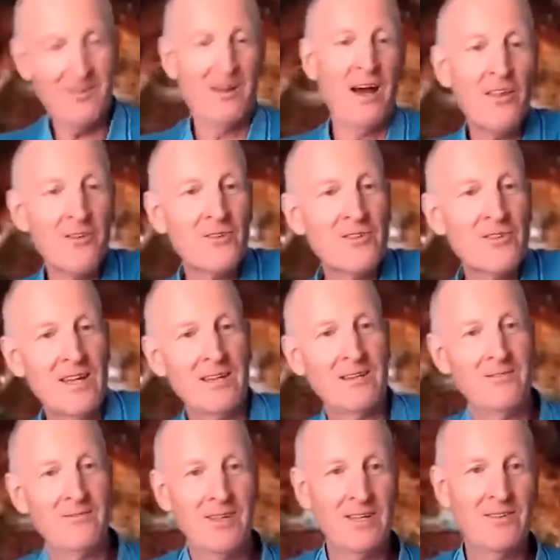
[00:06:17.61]
others in,
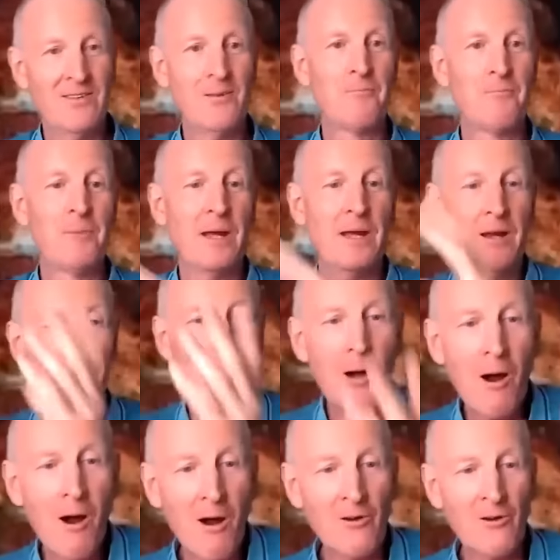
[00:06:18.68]
in the bigger
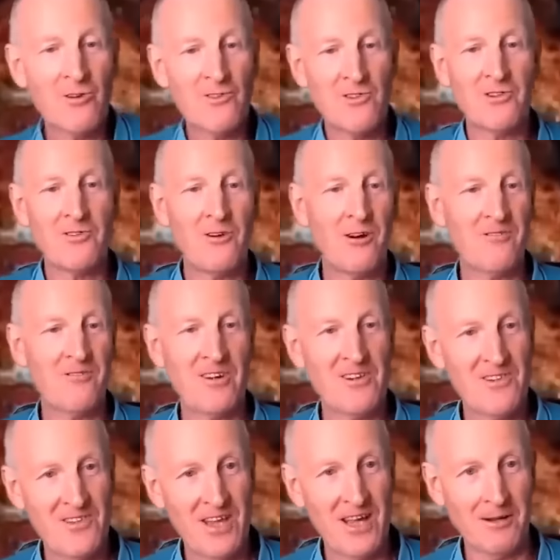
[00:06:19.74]
partners in
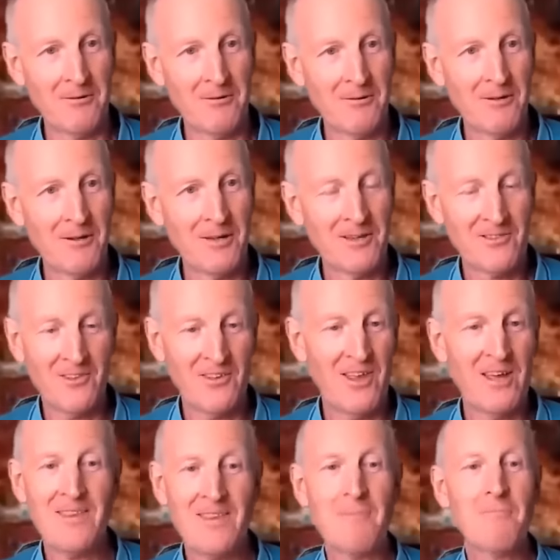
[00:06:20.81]
harvest thing. So they
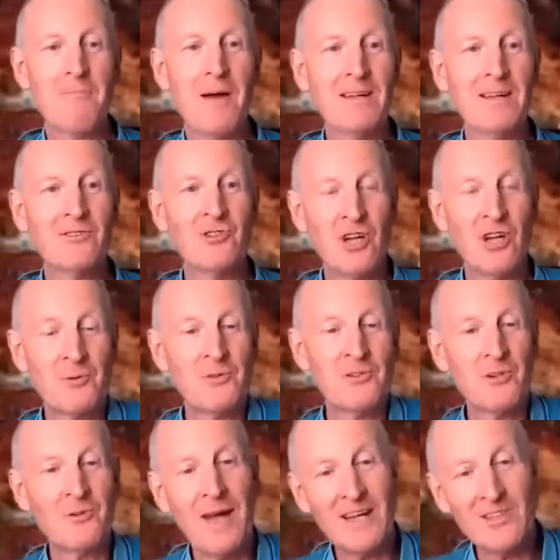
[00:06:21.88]
then made judgments
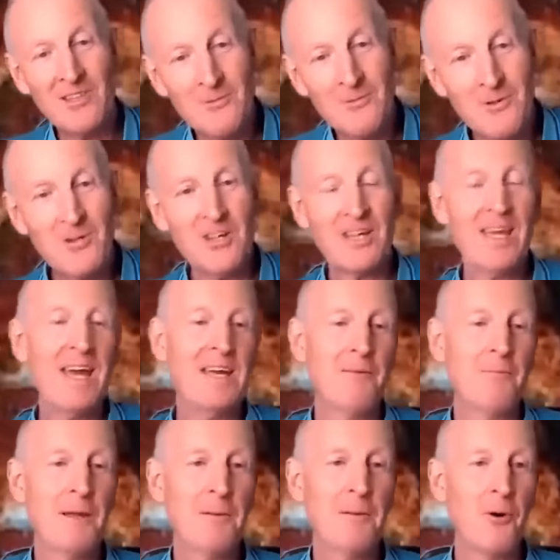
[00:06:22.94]
to
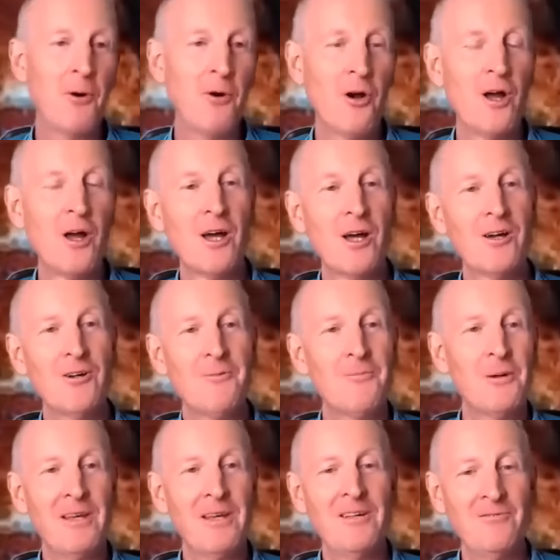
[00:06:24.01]
excommunicate people who
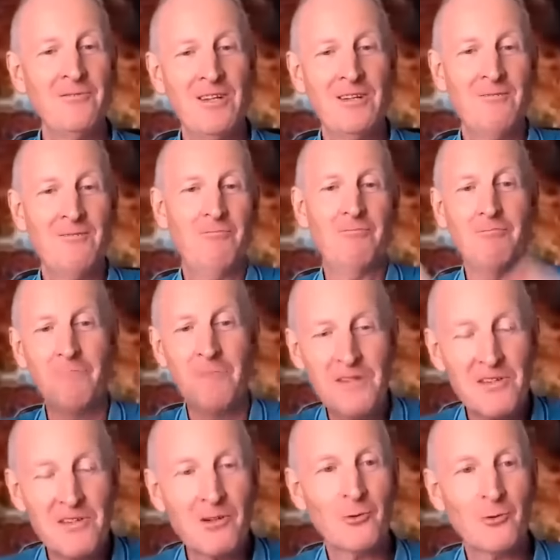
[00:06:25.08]
believed in
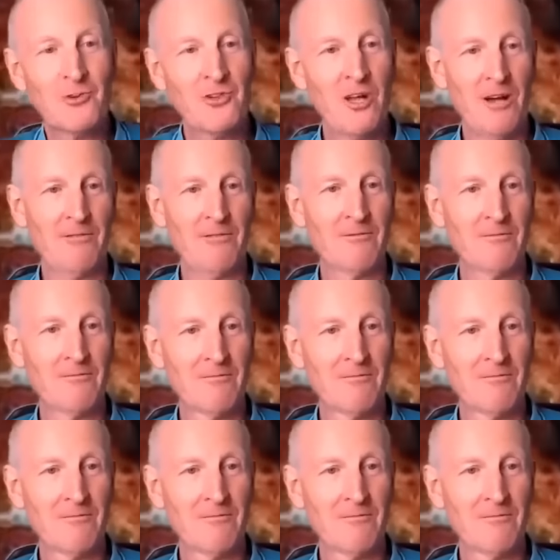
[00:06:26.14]
mystical stuff.